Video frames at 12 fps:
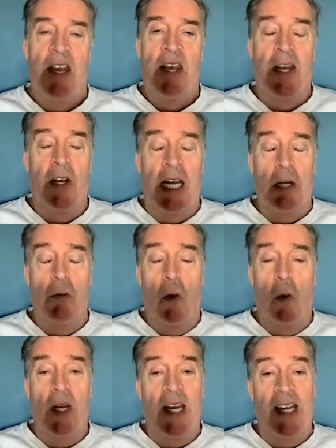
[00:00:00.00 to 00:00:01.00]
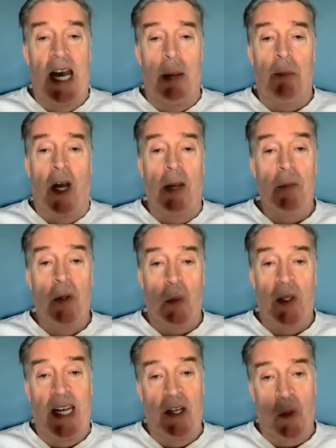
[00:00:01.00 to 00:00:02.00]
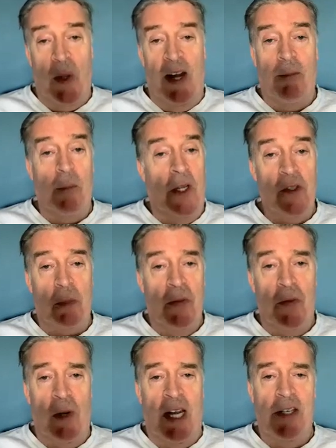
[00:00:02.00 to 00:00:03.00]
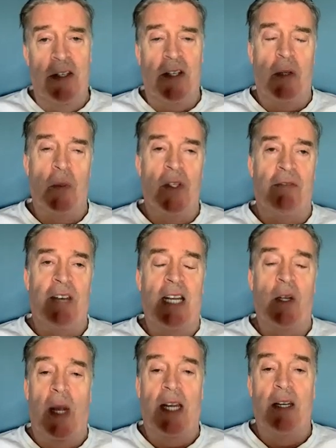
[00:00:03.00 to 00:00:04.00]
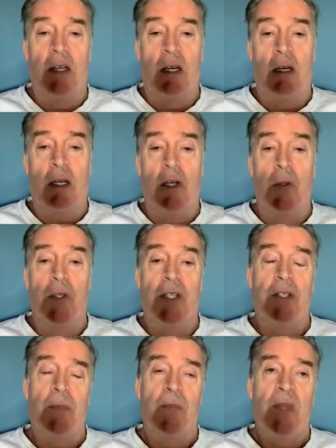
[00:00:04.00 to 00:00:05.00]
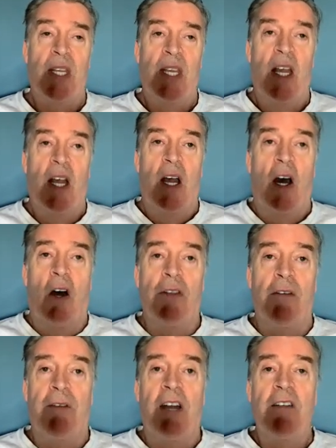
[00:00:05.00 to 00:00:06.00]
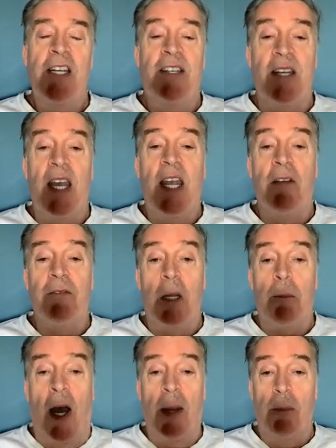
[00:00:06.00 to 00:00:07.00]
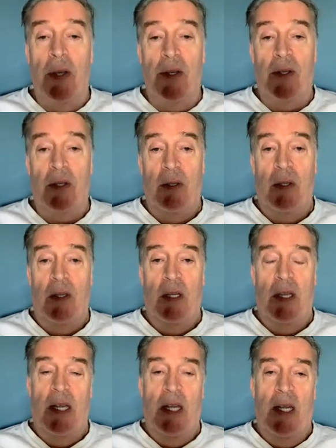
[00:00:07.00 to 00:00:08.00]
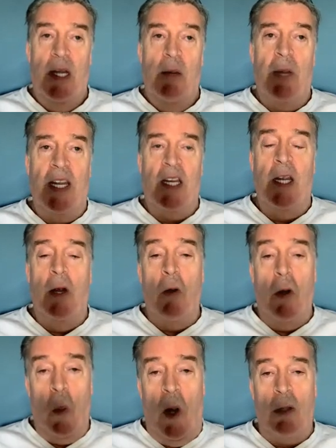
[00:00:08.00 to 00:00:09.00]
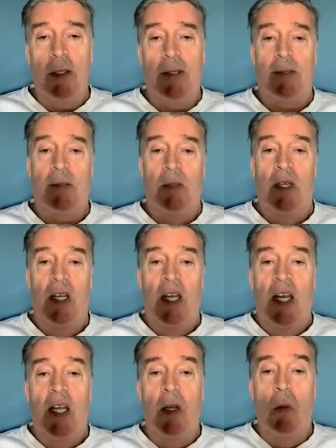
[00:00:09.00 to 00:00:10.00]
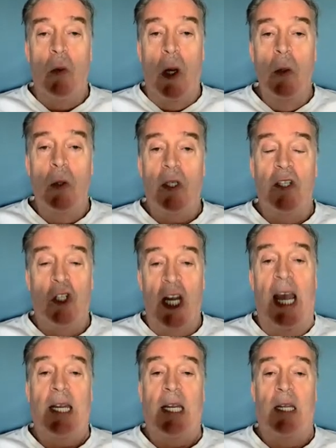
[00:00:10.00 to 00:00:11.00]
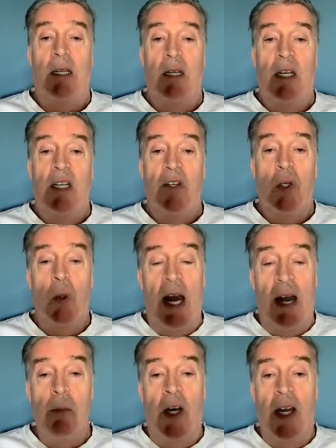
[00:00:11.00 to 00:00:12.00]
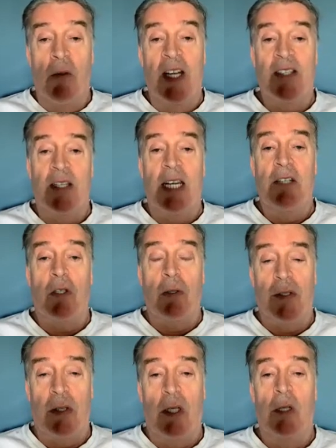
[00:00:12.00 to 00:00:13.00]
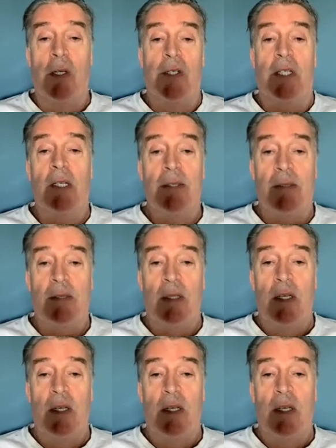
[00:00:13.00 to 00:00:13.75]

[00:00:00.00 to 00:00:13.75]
Now, normally that appointment would take 12 months before anything was evaluated and concluded. On the very day of the appointment by Kieran Wallace, he wrote a check to Aramine Residential Securities